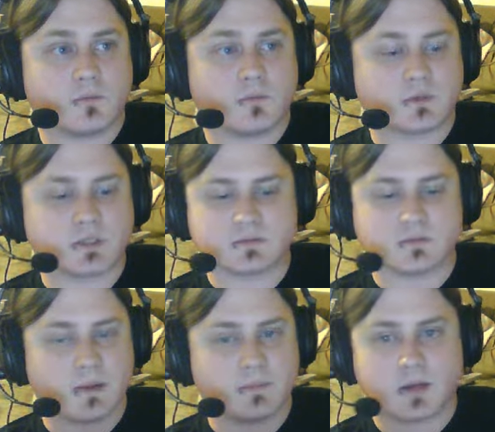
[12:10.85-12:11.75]
just
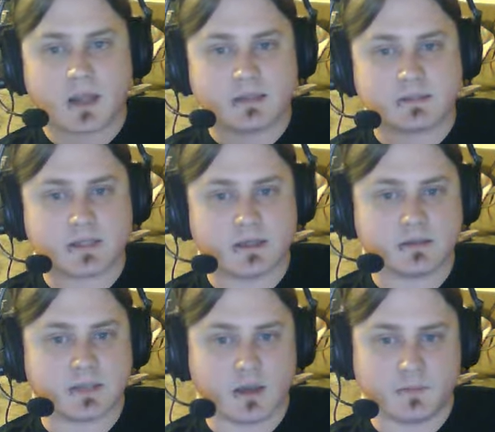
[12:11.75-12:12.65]
remember, guys, to
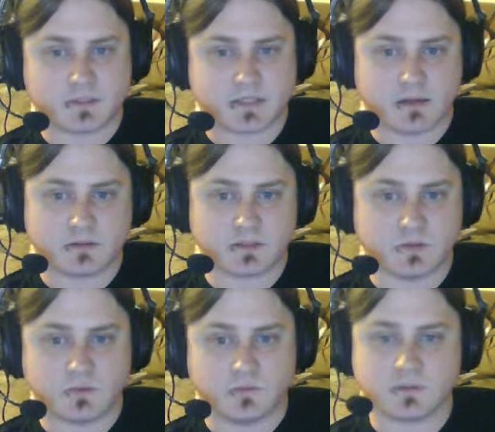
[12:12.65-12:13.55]
help us out
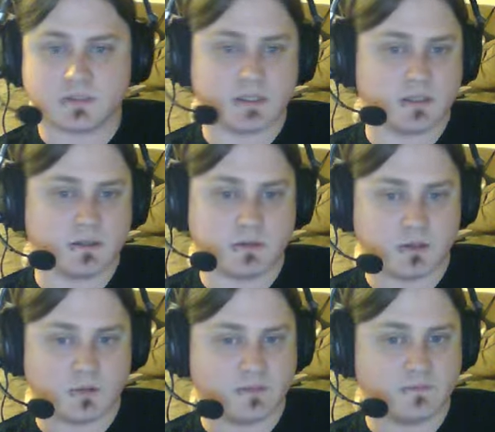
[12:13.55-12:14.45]
too, to, you
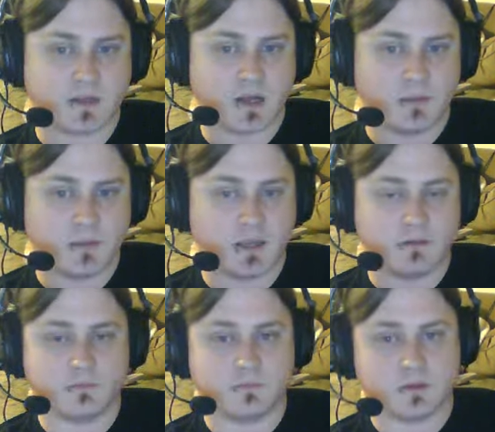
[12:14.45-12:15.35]
know, leave a
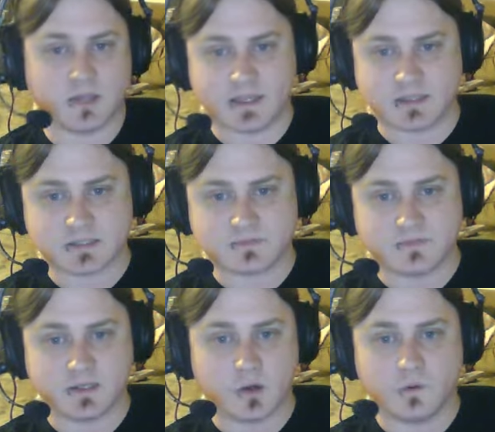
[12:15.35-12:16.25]
comment, like this
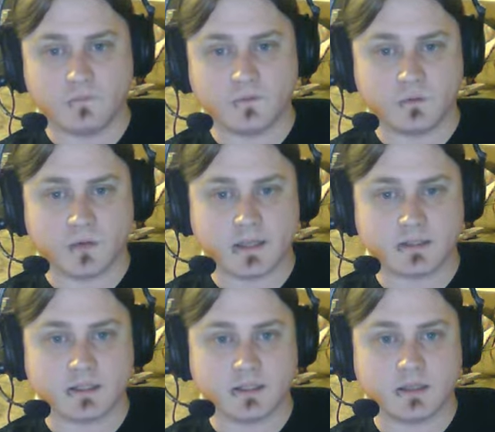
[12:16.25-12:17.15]
video if you
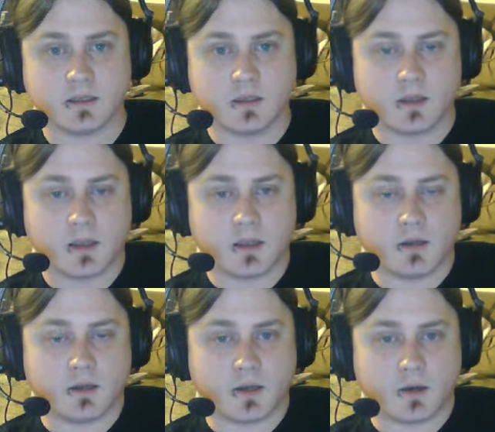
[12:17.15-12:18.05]
liked it,
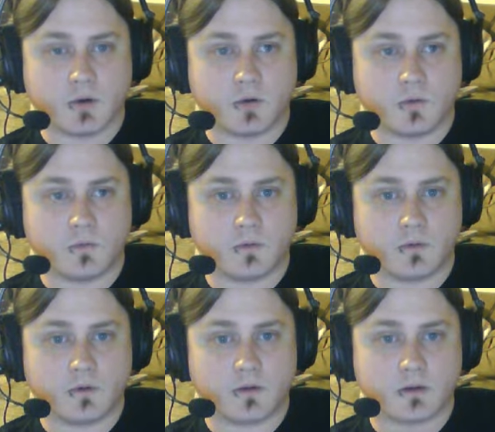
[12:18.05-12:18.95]
you know,
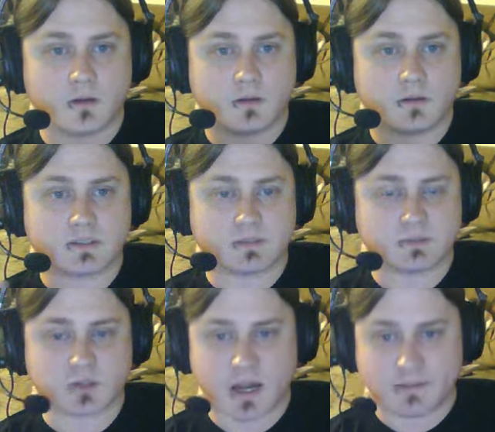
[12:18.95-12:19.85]

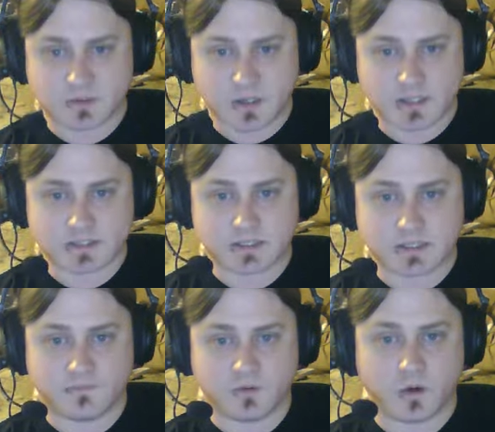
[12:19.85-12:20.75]
subscribe to us
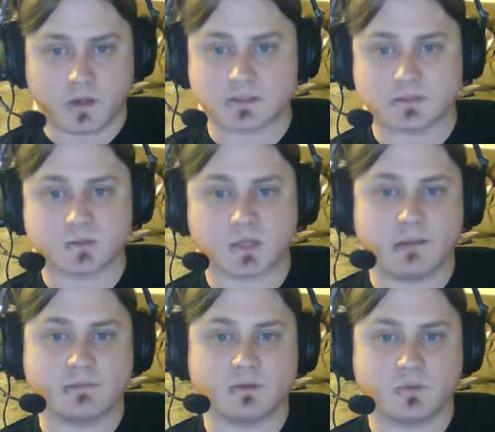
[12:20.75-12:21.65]
if you aren't
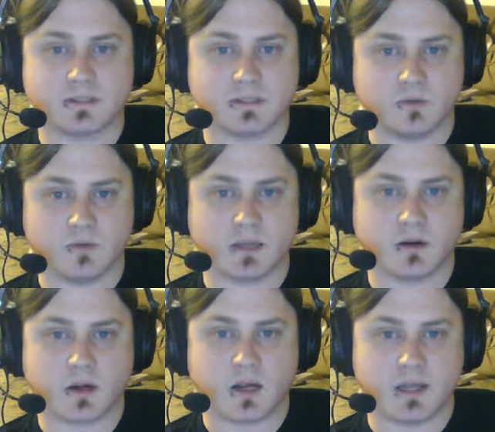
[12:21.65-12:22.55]
subscribed to us and you like
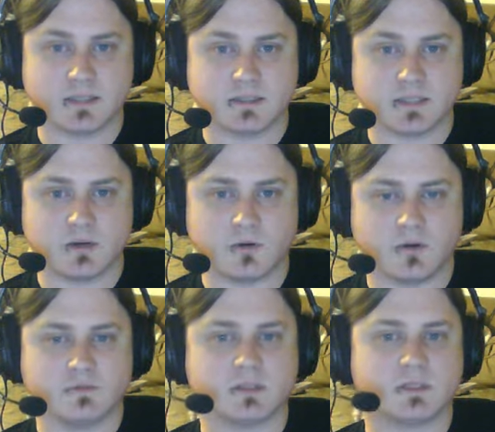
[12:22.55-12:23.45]
our content, or
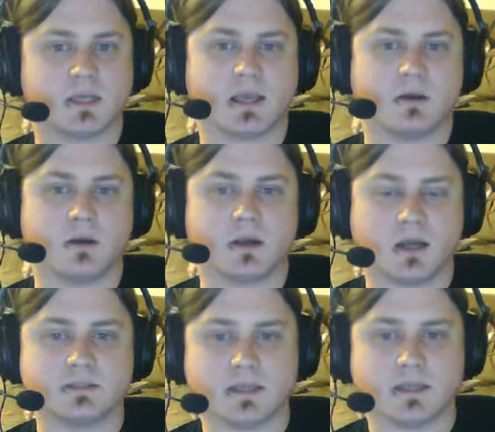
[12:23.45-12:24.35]
even just check out our
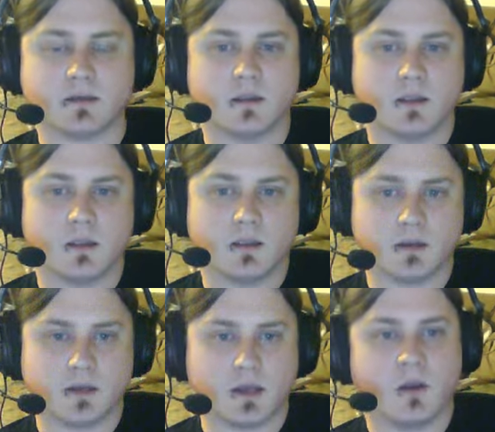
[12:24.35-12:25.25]
content,
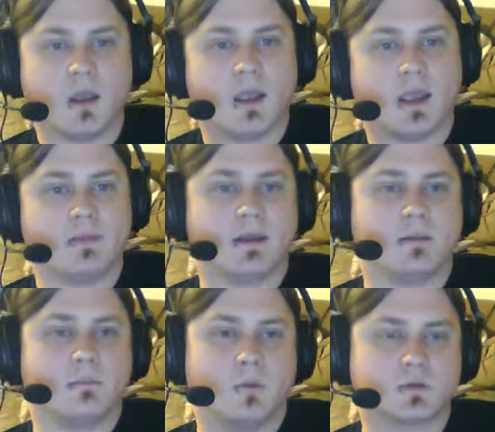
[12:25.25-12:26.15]
you know. And
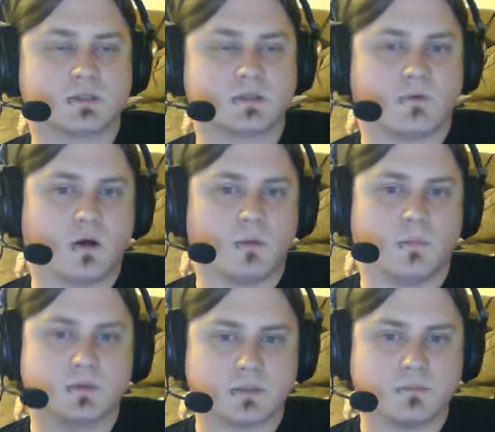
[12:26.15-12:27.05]
then most of all,
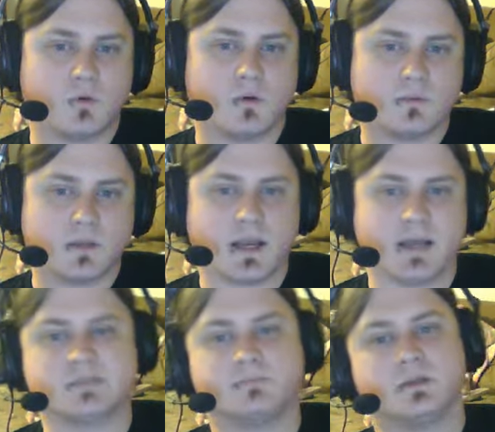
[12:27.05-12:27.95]
most importantly,
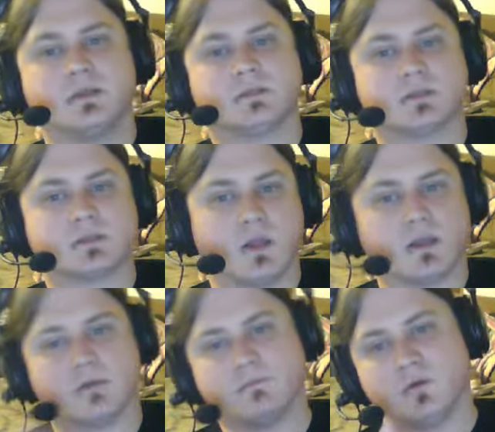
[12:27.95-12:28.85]
guys, please just
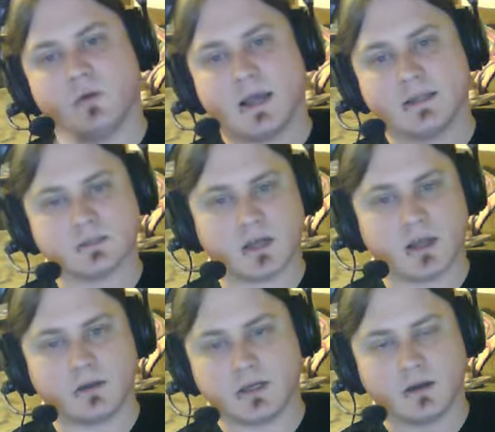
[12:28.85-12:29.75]
click a few ads
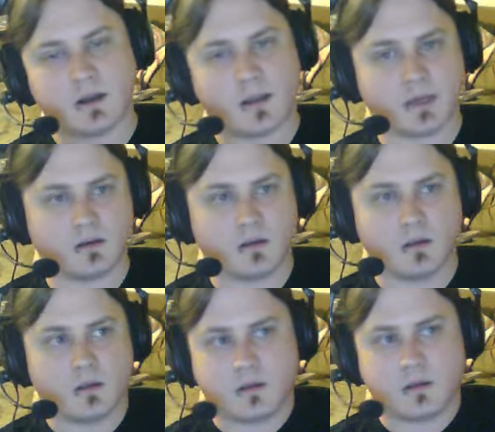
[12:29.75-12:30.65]
around here. I mean,
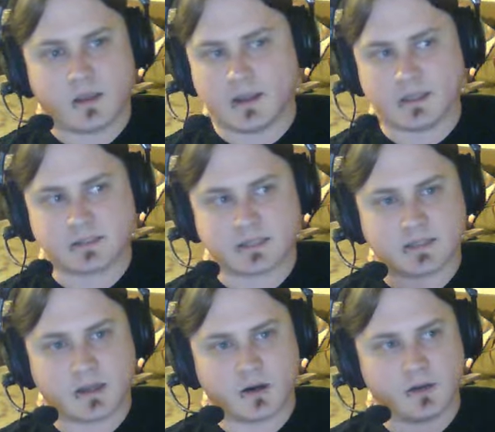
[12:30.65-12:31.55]
it's
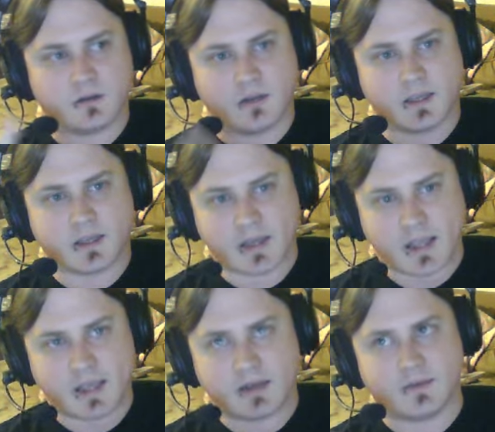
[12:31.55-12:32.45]
not that hard. You click an
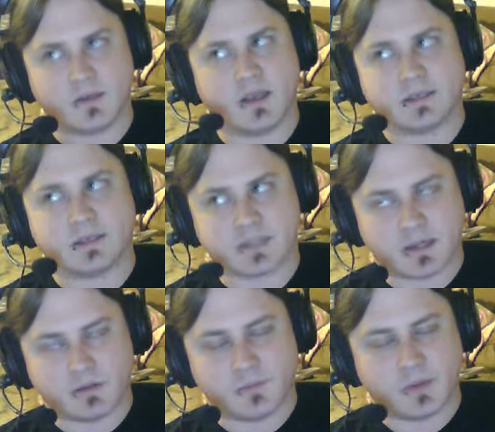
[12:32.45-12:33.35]
ad and then you exit
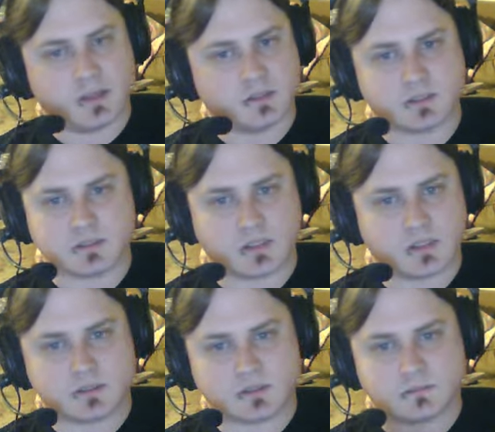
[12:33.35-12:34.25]
out of the page.
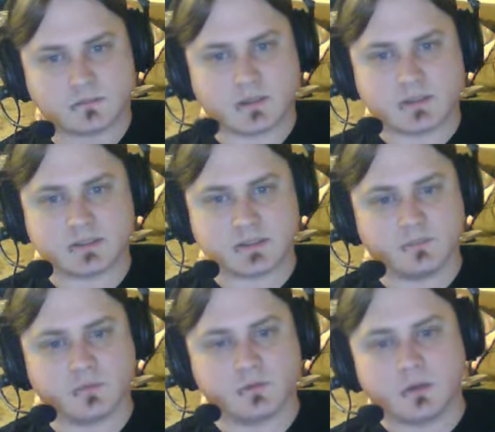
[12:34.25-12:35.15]
It's
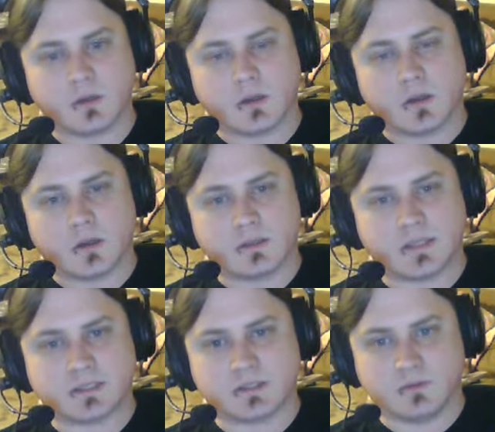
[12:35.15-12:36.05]
simple. It
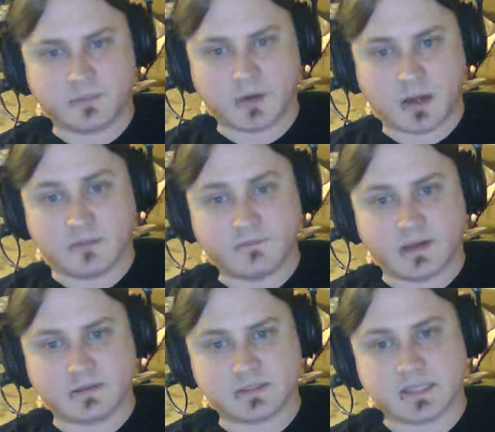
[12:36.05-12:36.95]
takes you like probably
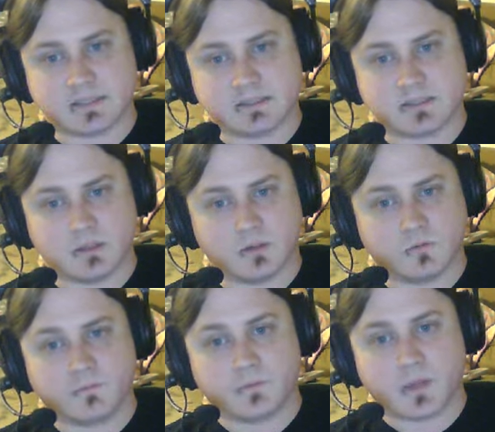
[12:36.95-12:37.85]
5 seconds to do,
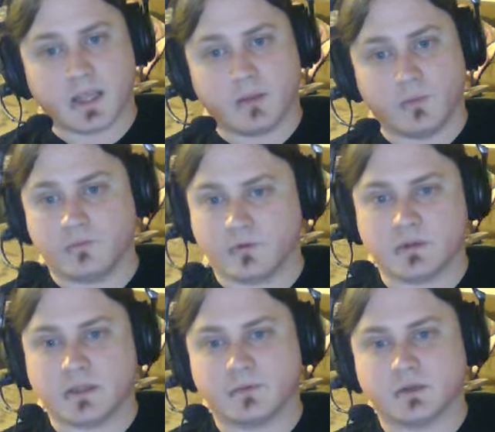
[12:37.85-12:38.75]
and we
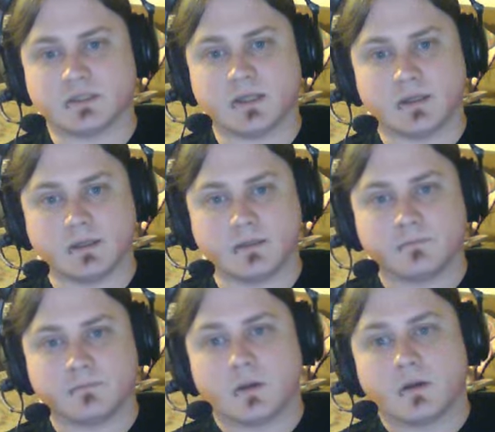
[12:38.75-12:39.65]
really appreciate it.
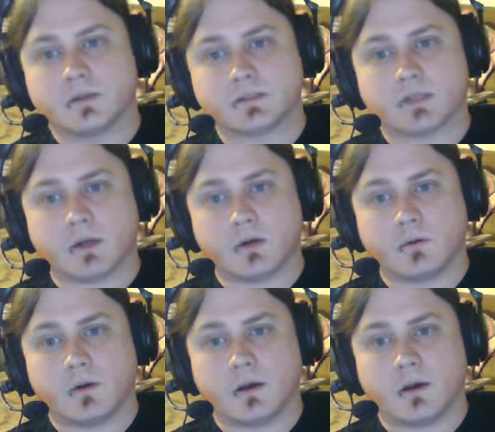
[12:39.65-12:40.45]
So